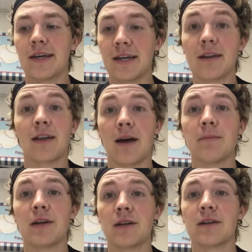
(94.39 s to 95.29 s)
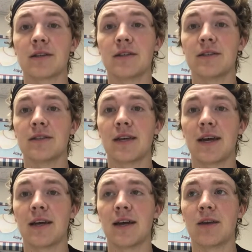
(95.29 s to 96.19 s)
get a lot better because
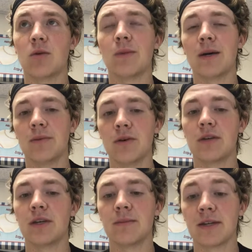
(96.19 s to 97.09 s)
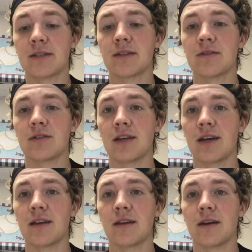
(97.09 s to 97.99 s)
I know my ability and my skill
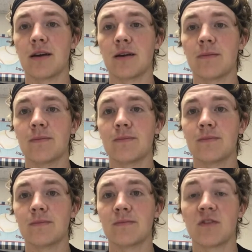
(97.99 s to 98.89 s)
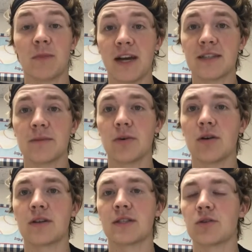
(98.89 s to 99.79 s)
set from basketball,
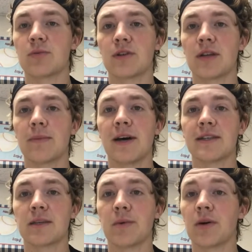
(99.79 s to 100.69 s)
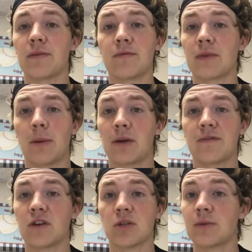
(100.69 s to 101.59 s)
because I was pretty good at basketball, and coming in
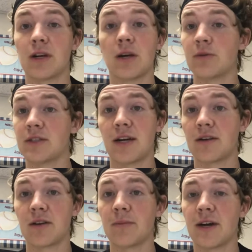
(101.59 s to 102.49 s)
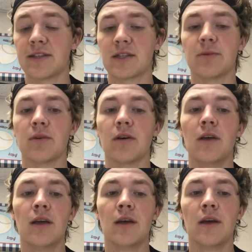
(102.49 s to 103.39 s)
freshman year, I was not good at basketball.
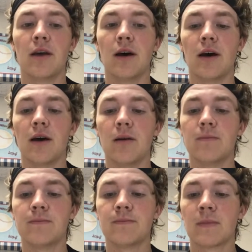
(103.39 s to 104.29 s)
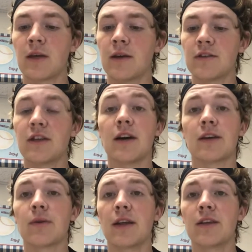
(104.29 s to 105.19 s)
So yeah, I'll
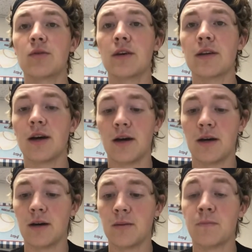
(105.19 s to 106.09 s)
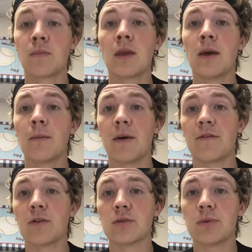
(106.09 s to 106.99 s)
get right into it. My
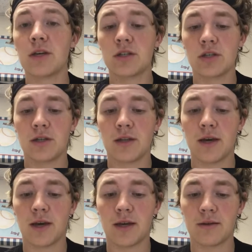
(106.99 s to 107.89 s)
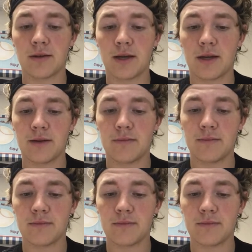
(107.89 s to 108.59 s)
first pitch that I